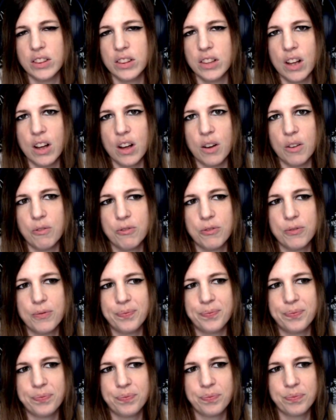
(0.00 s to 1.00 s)

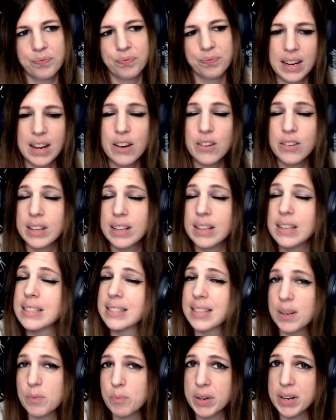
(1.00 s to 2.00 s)
love now is
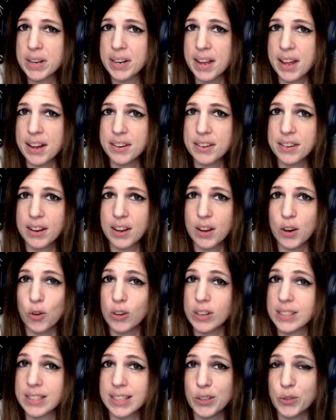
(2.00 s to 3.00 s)
that pinhead
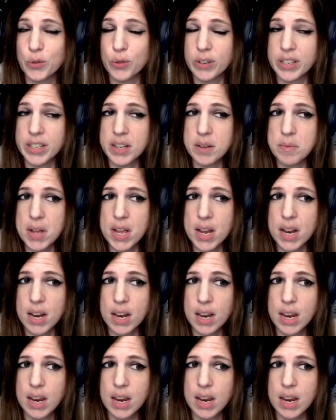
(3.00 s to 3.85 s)
or is that tortilla man